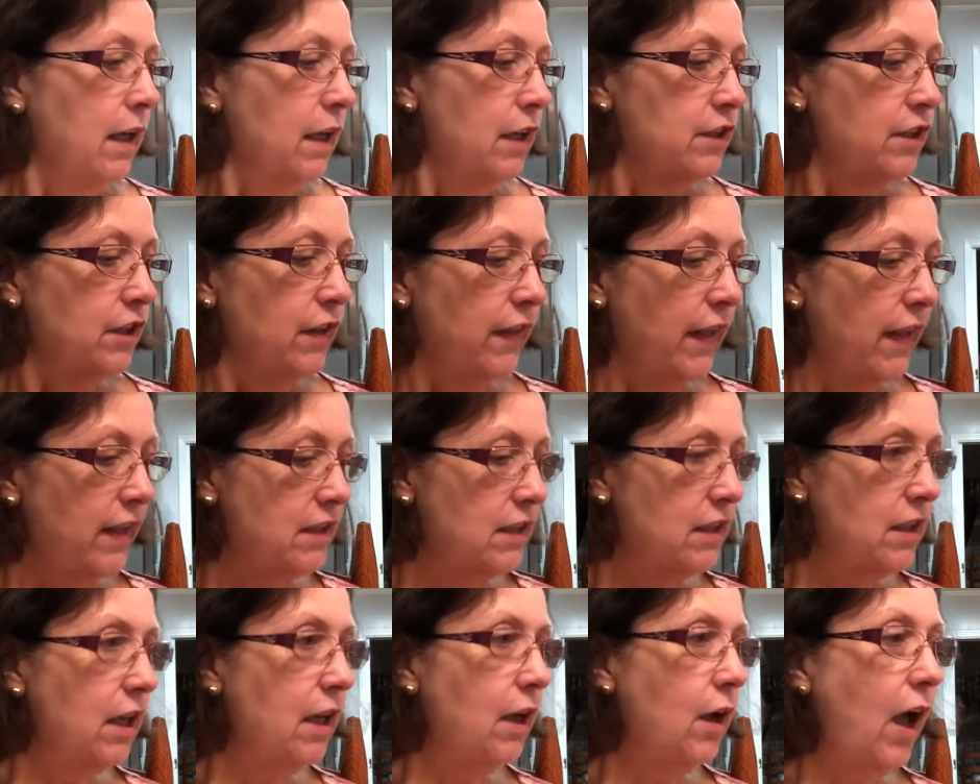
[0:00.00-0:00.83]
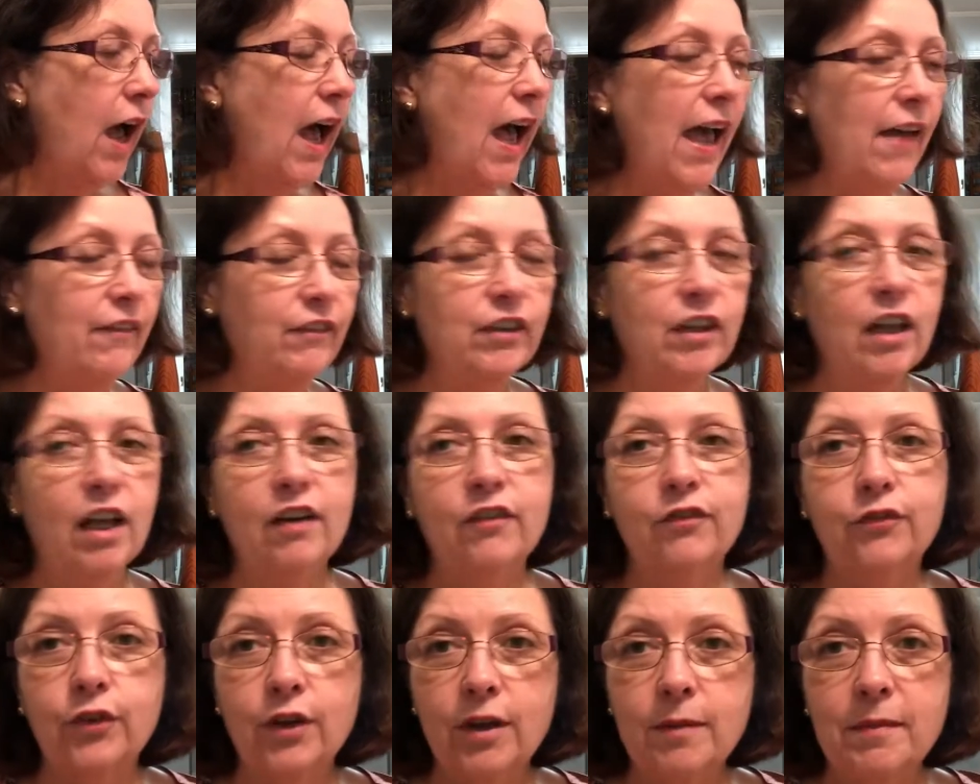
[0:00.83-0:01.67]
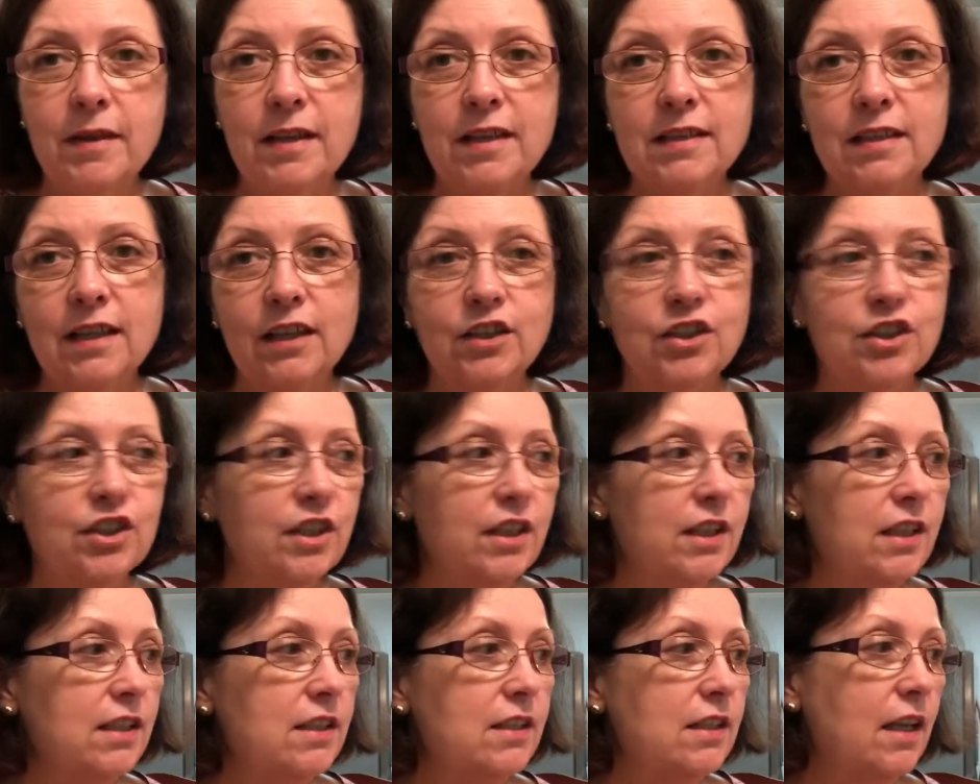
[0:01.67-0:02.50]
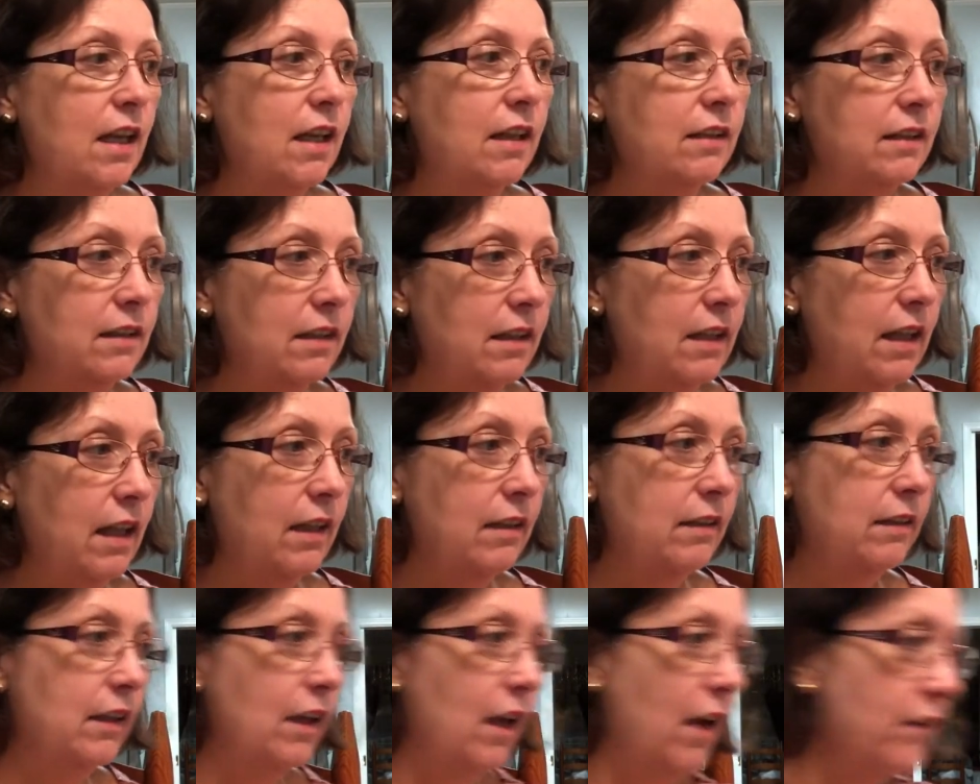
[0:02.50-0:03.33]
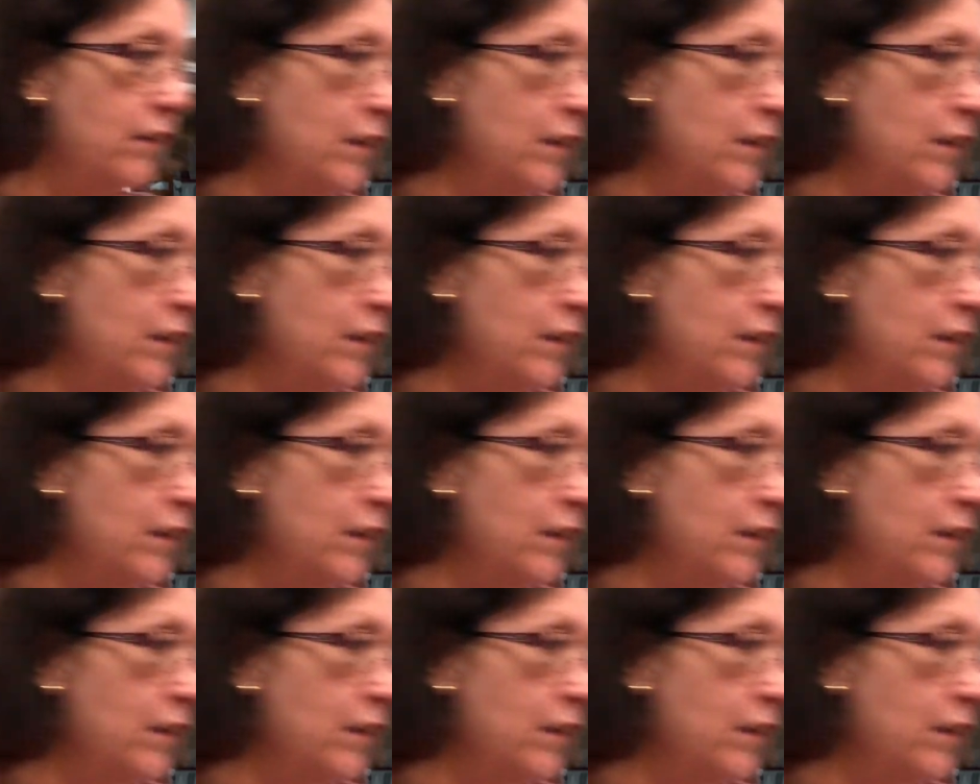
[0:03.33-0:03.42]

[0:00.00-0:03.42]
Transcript: So that's, I have a lot of freebies that she's, that, you know,